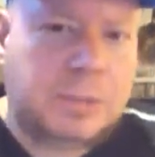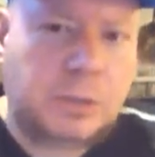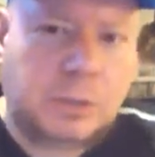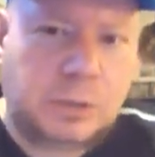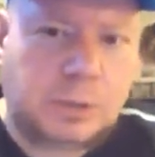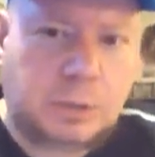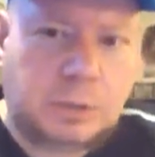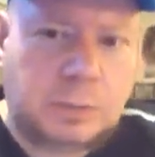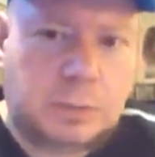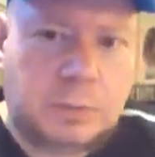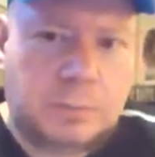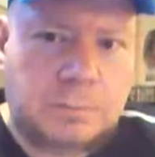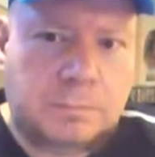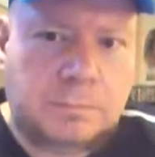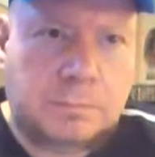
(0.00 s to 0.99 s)
you're
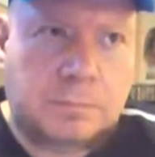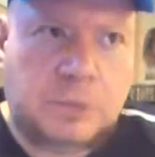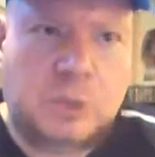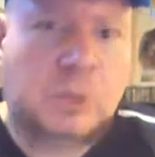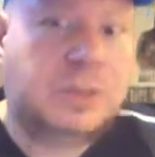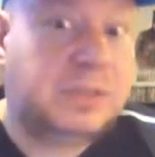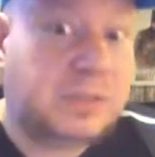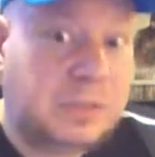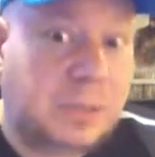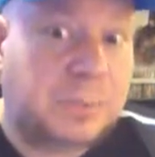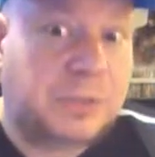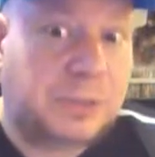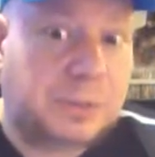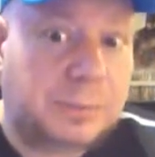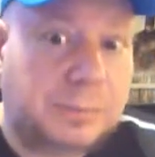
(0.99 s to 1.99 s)
doing
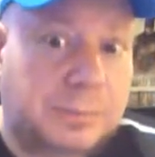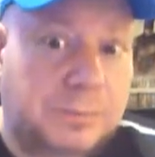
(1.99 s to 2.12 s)
something.